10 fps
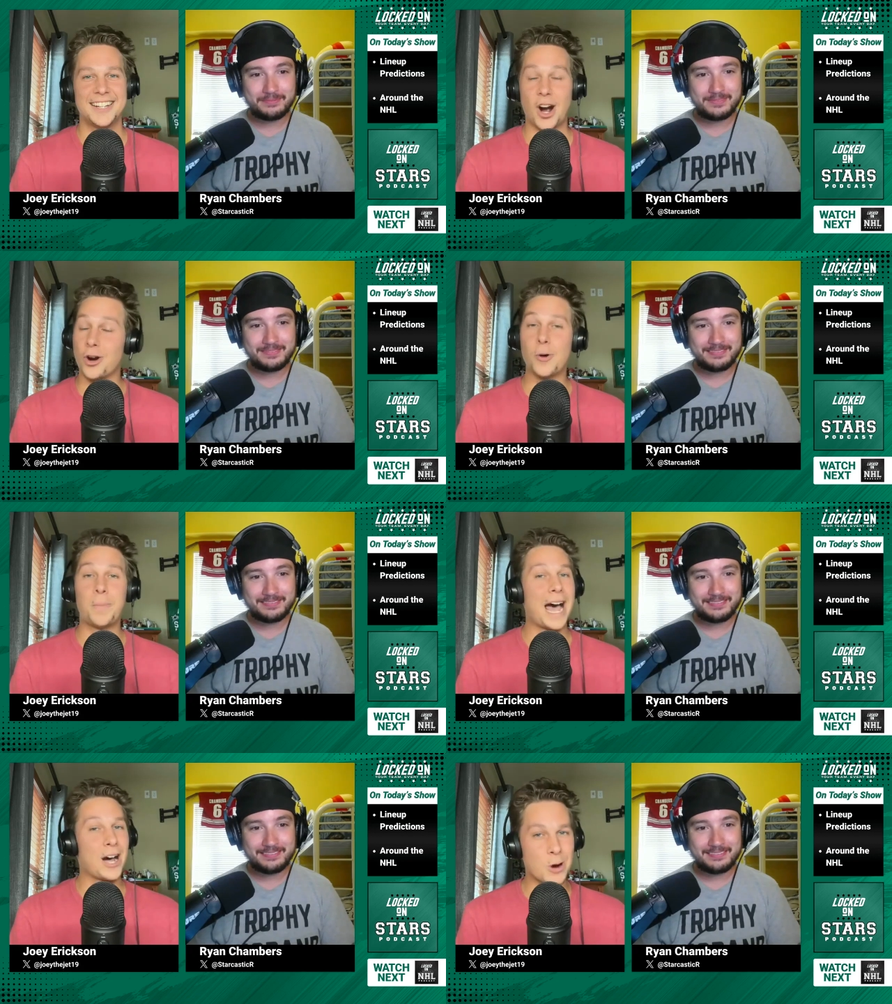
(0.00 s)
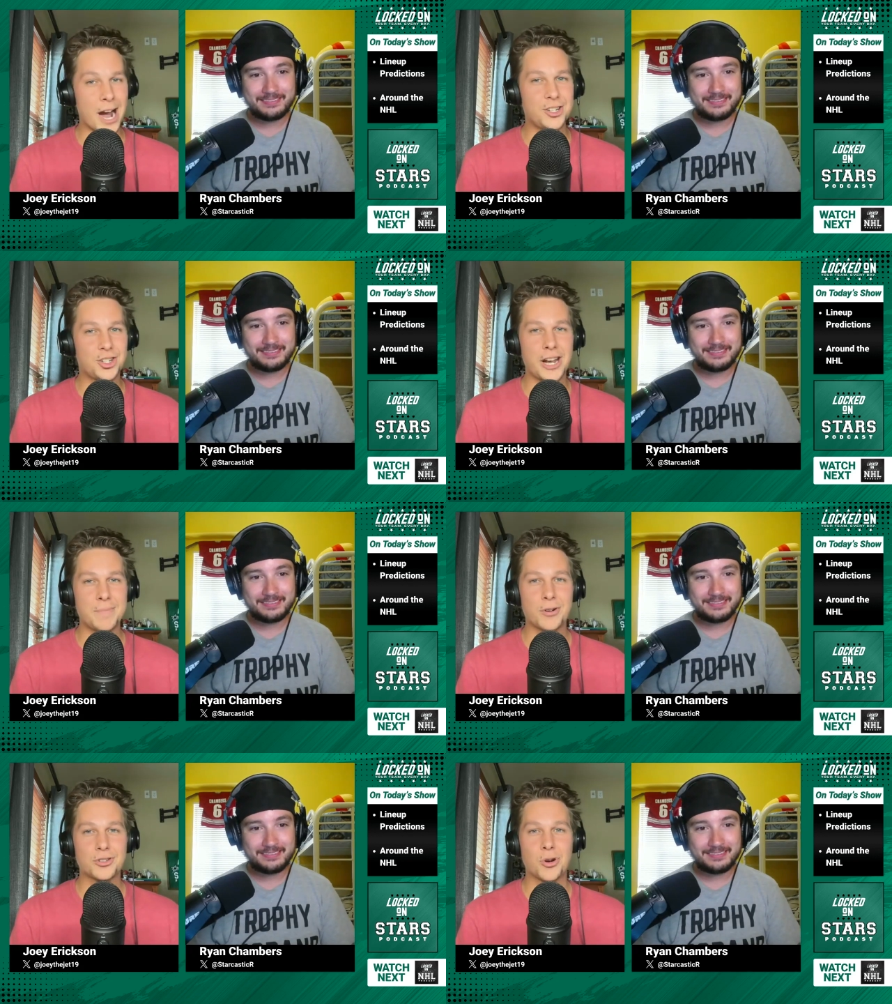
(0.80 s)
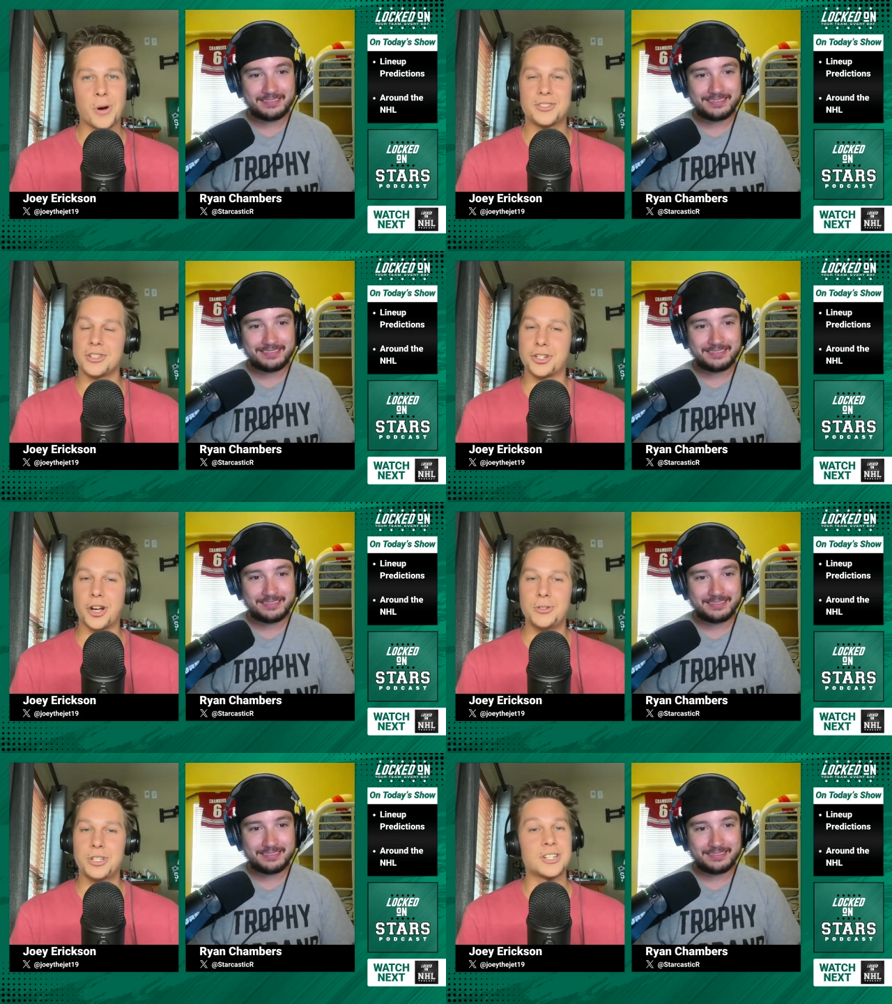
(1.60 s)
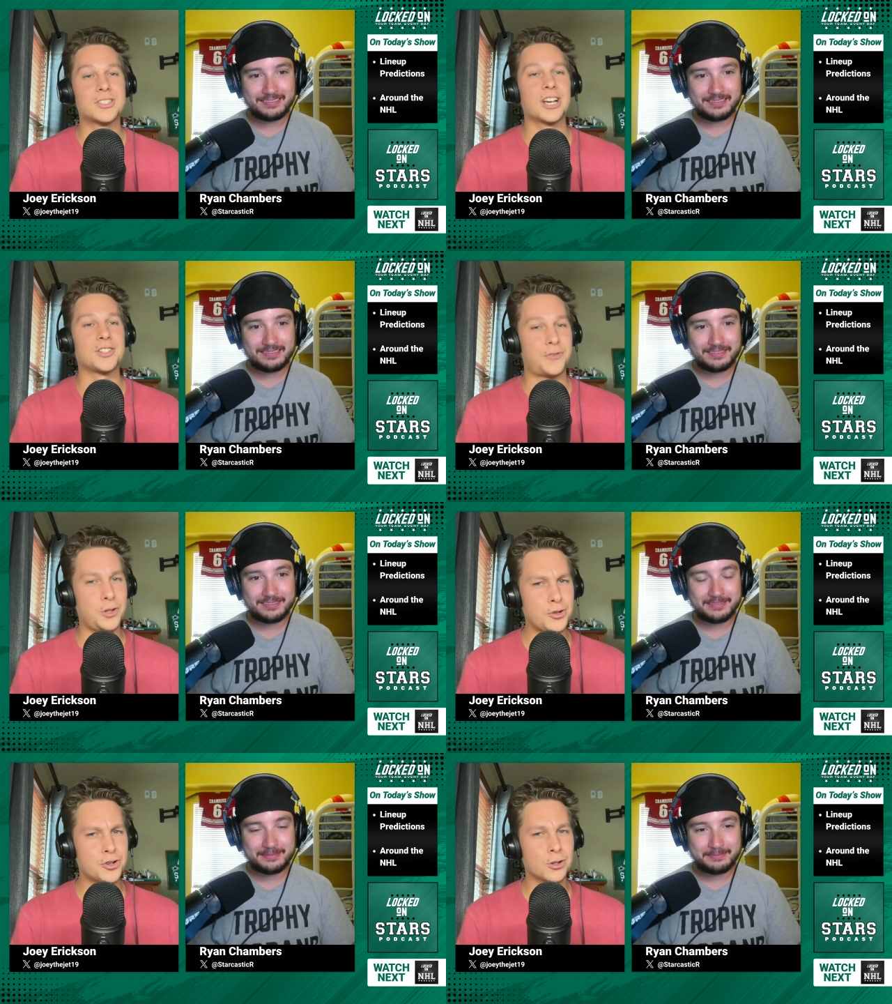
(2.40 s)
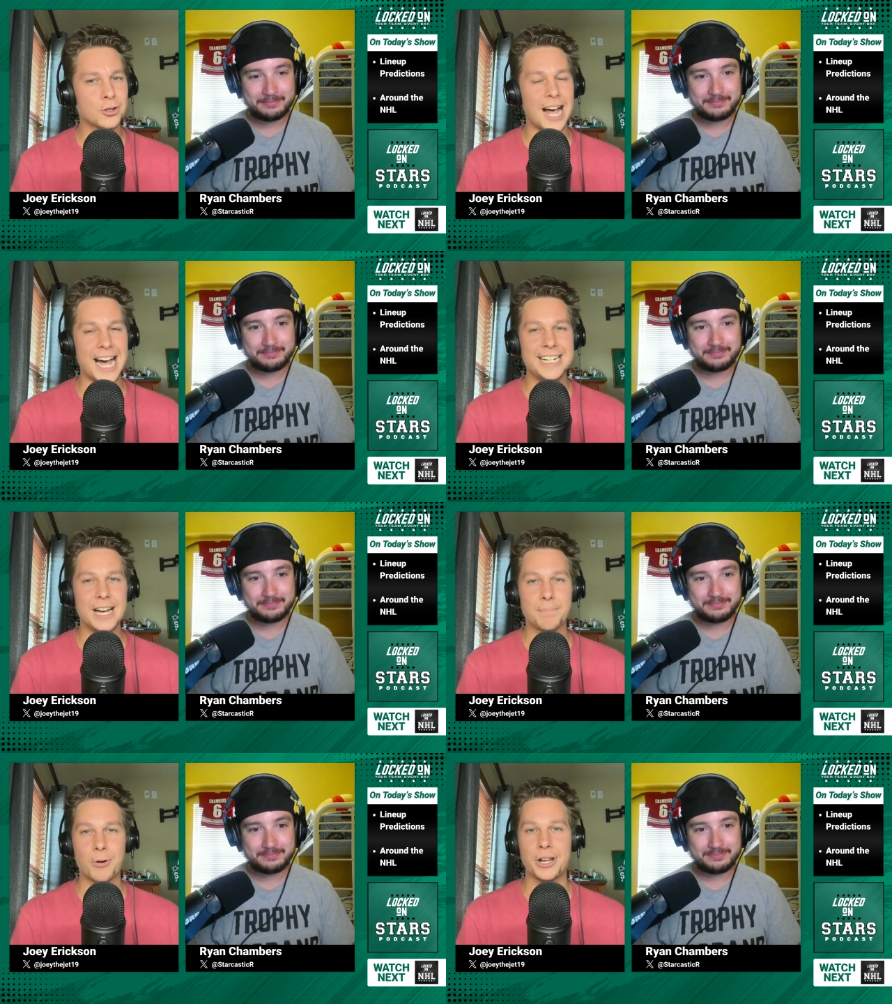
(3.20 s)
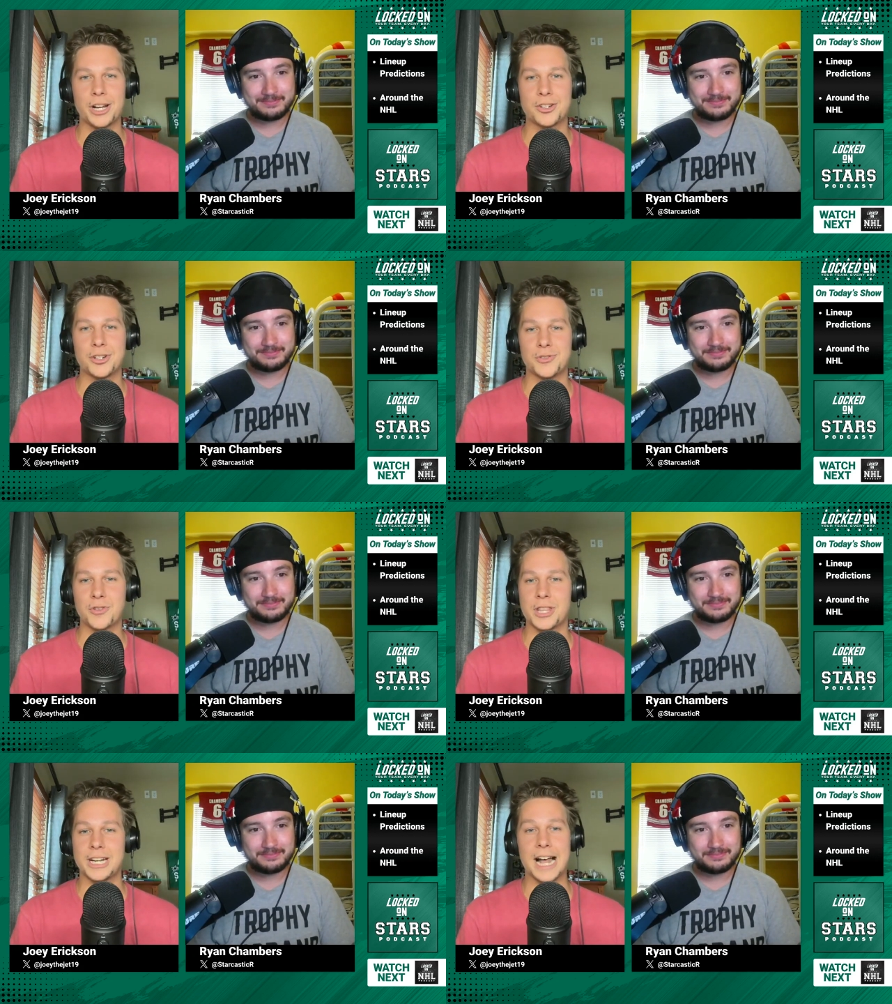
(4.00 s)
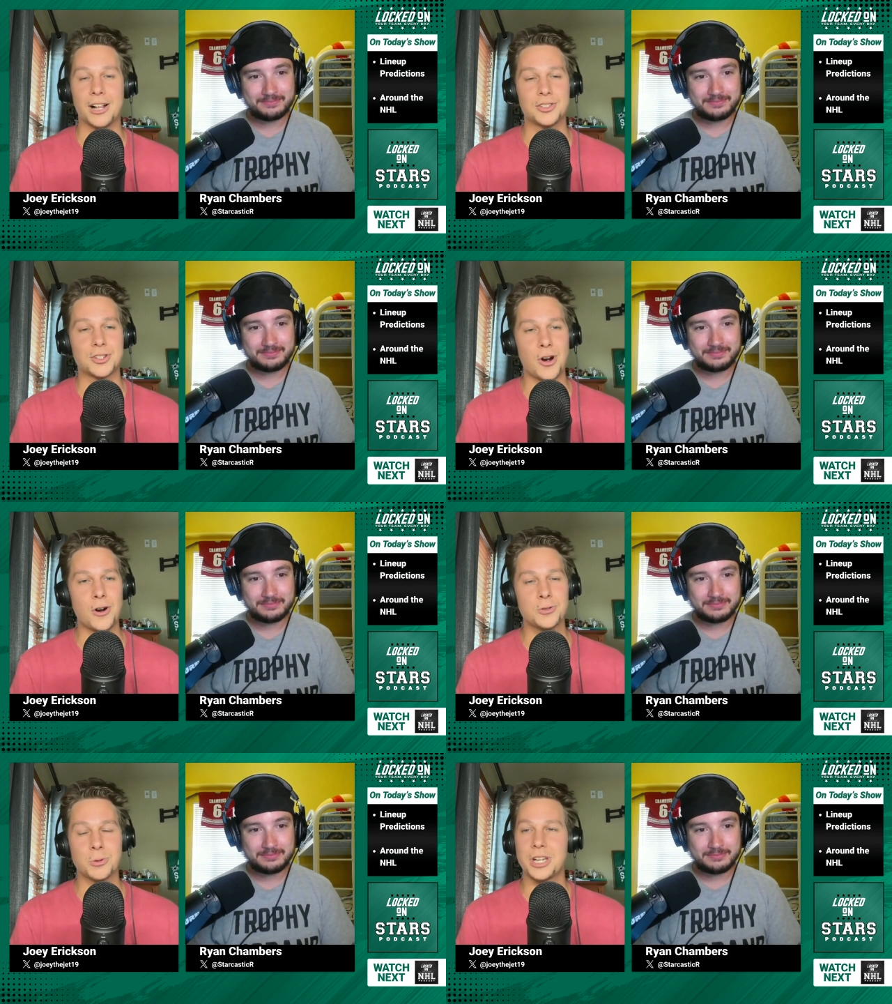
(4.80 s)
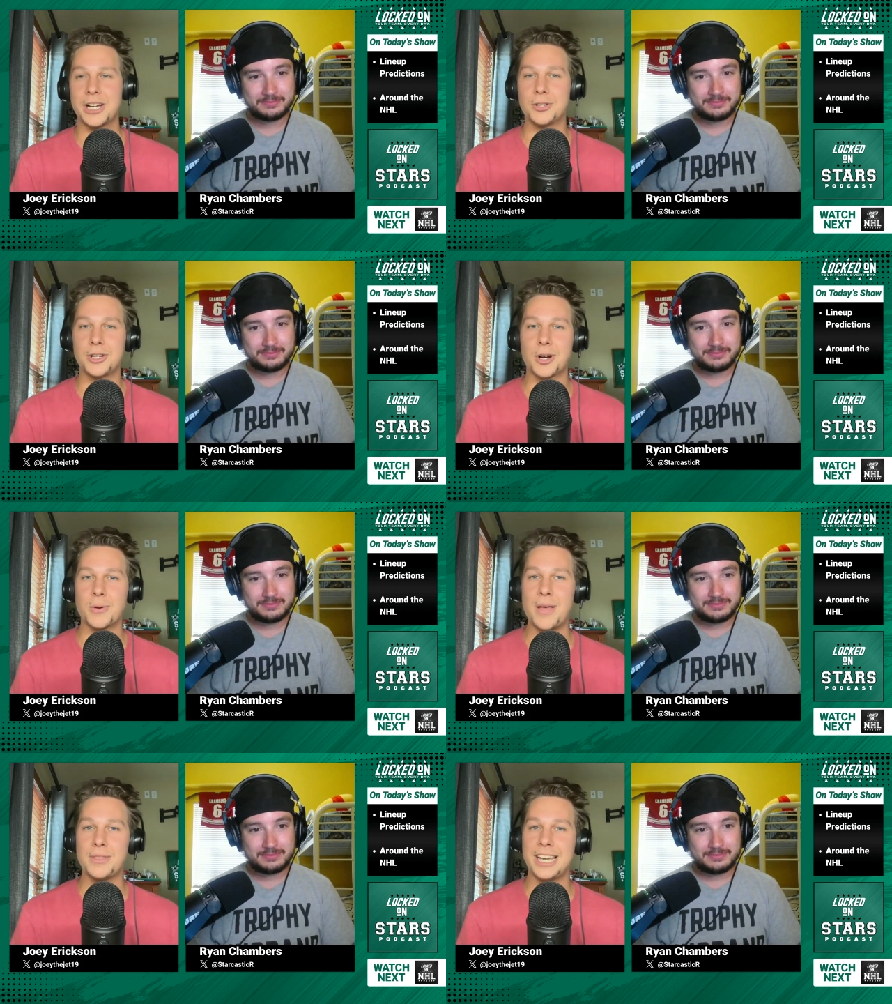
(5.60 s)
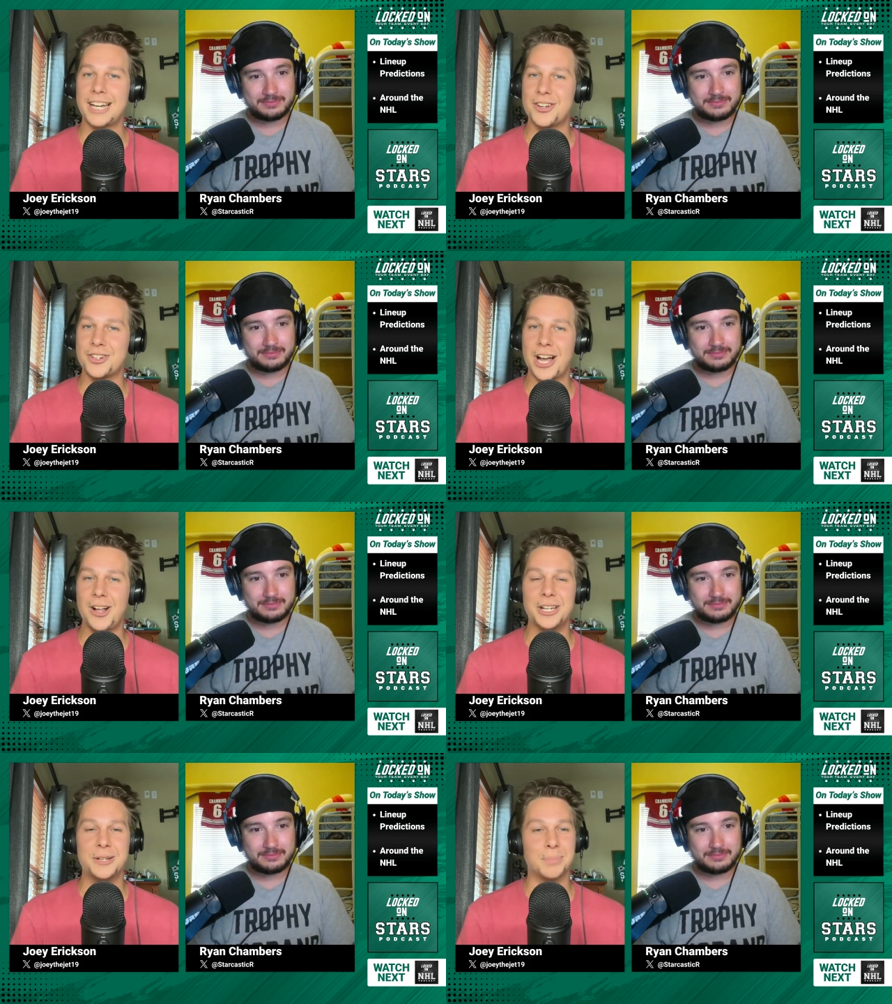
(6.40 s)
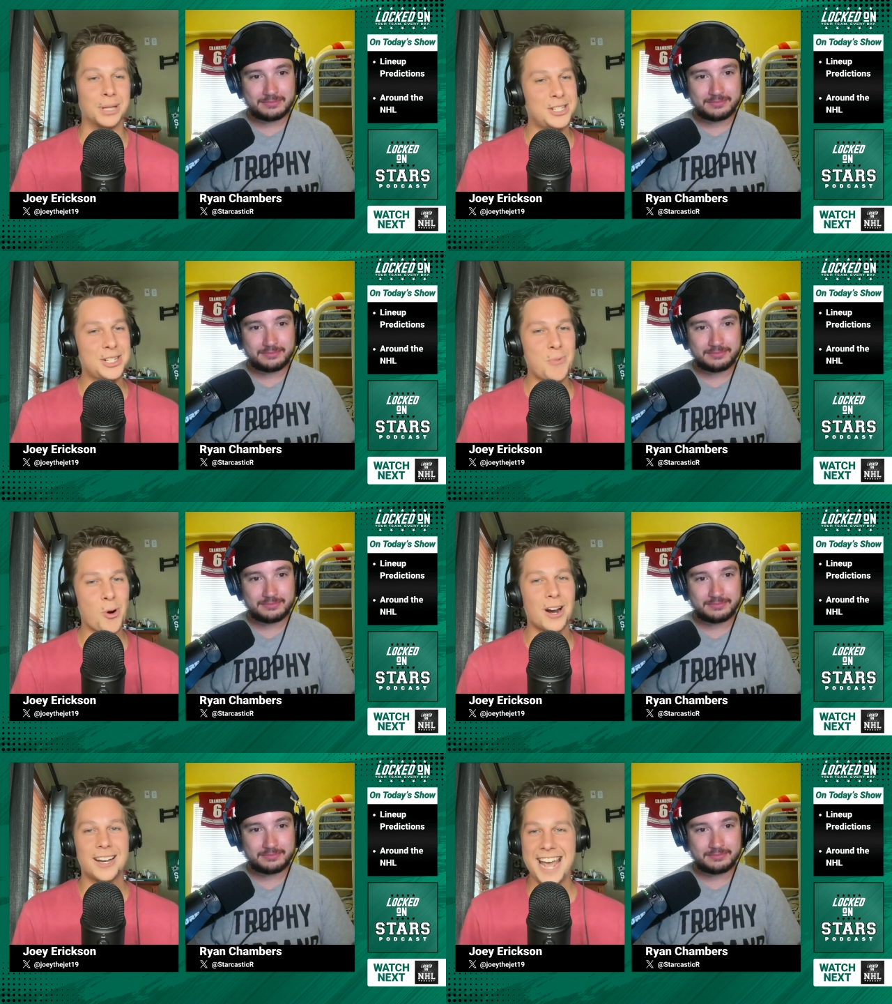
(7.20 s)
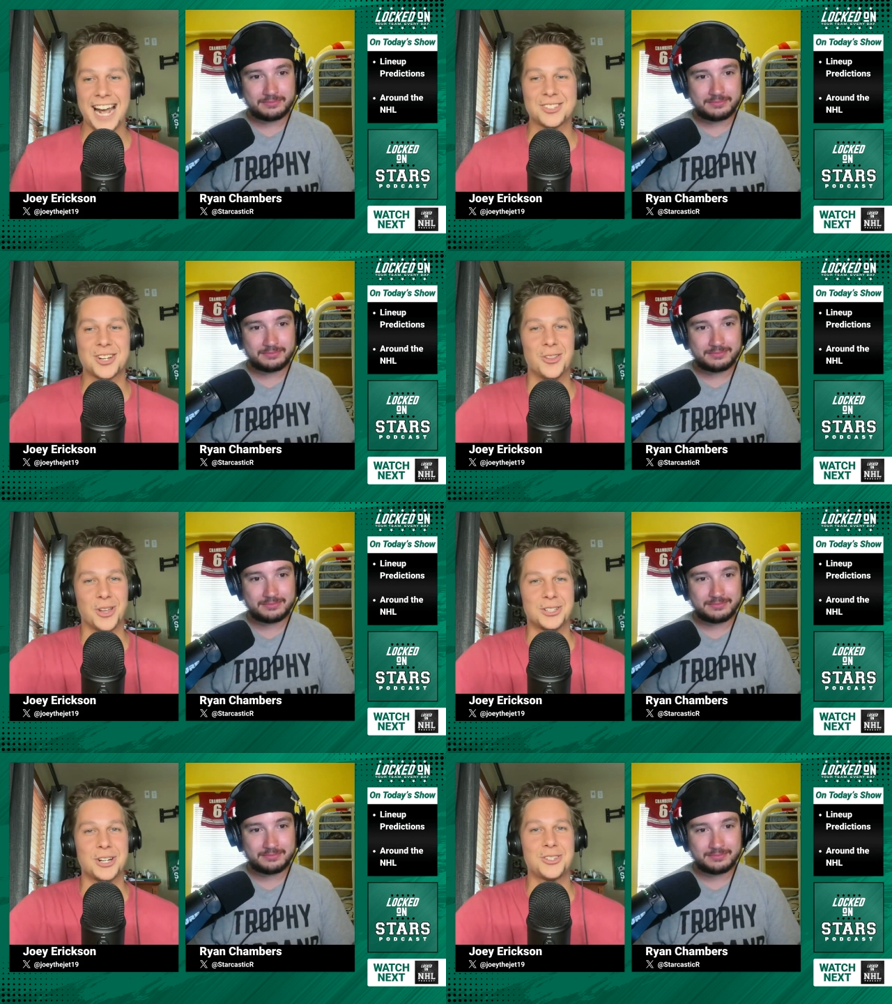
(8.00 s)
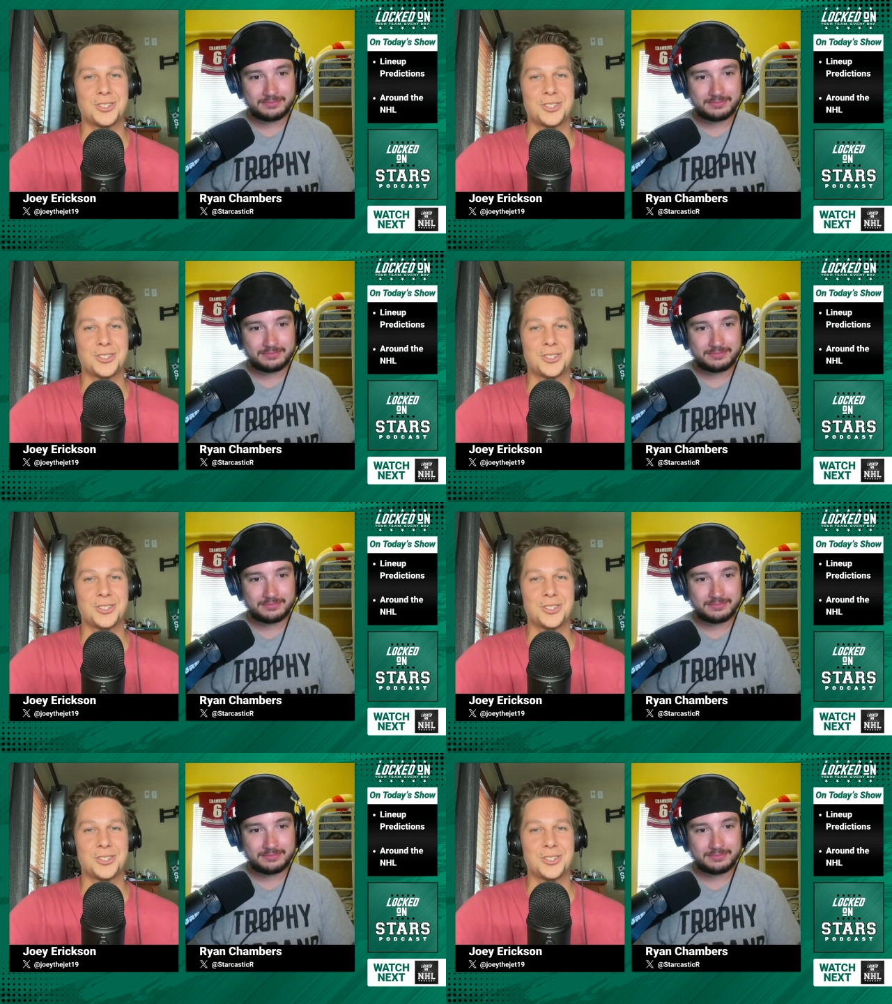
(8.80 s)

Speaker 1: Our old pal Ryan Chambers joins the show to discuss future lineup predictions for the Dallas Stars. We'll take a look around the NHL and plenty more next on Locked On